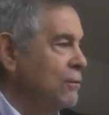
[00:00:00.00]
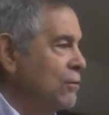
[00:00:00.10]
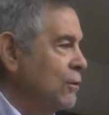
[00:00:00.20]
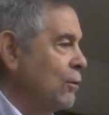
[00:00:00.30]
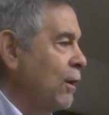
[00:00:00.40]

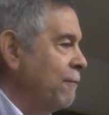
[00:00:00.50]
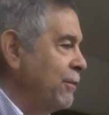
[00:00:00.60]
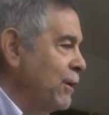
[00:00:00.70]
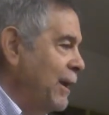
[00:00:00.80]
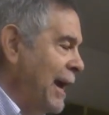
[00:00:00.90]
took off
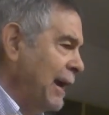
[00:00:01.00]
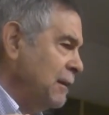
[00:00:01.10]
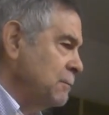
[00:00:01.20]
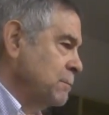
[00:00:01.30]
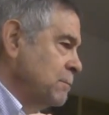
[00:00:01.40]
their
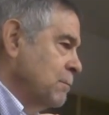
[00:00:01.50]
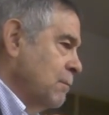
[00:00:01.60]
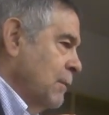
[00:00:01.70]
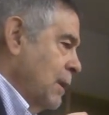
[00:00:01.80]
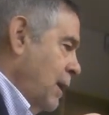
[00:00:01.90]
hat.
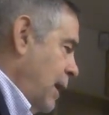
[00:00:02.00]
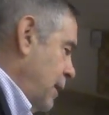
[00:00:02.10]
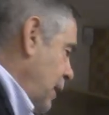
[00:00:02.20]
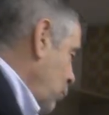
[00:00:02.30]
And they